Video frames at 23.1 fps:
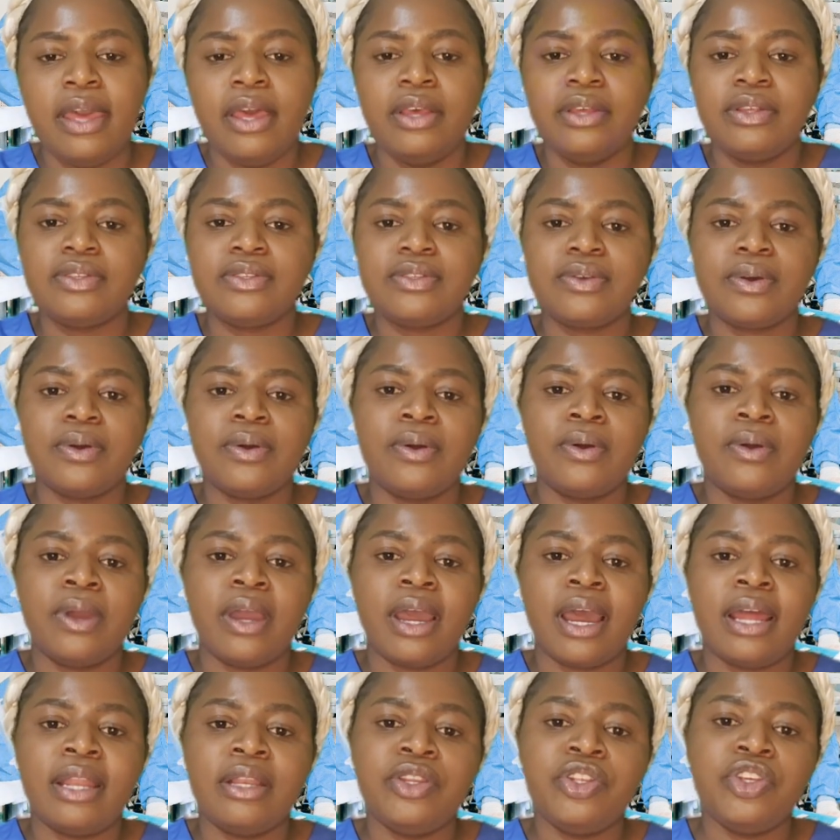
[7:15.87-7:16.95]
So,
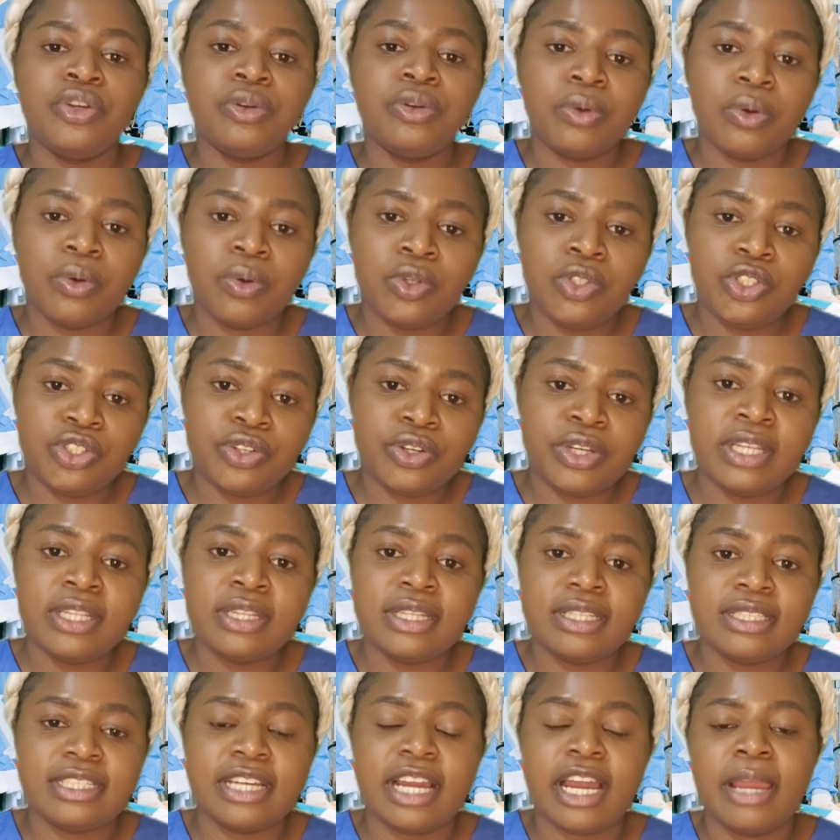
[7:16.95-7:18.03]
and during the
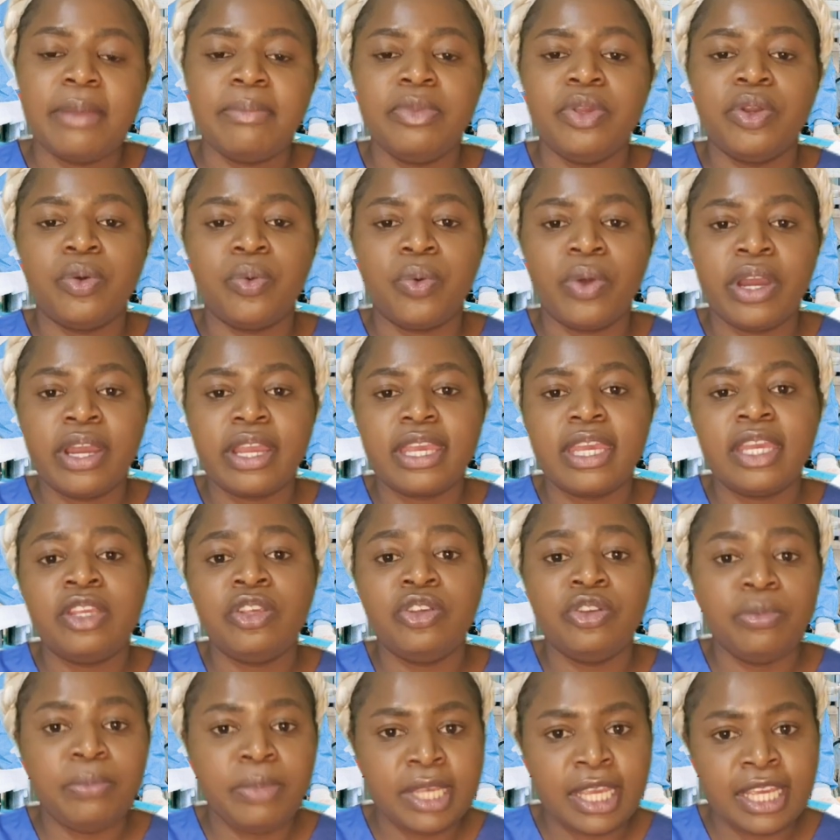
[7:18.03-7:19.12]
time you're working,
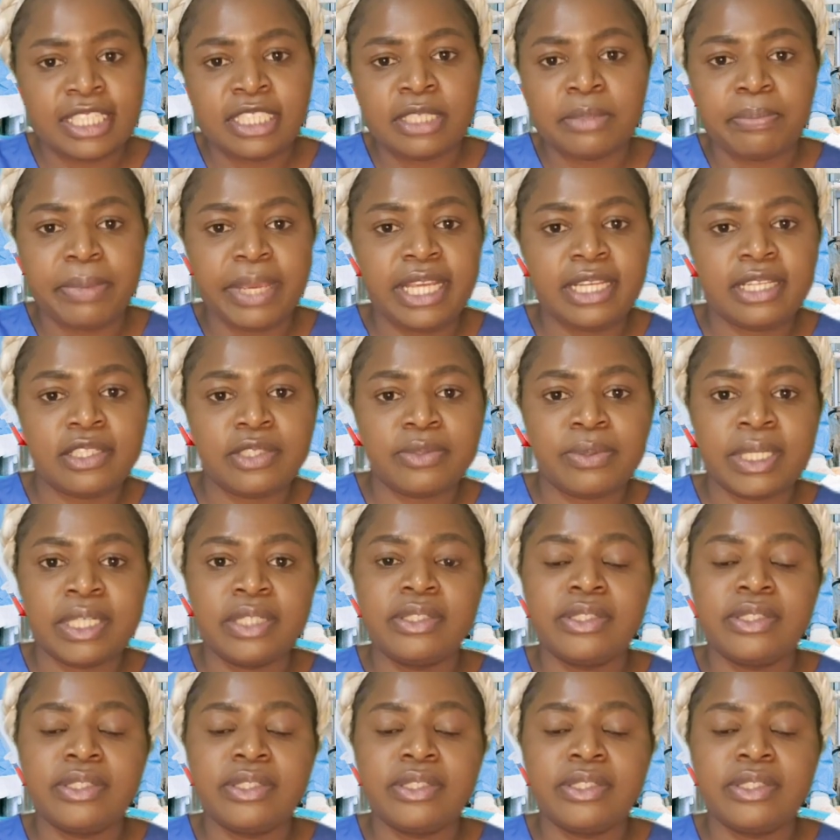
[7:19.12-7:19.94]
you'll be getting paid as well.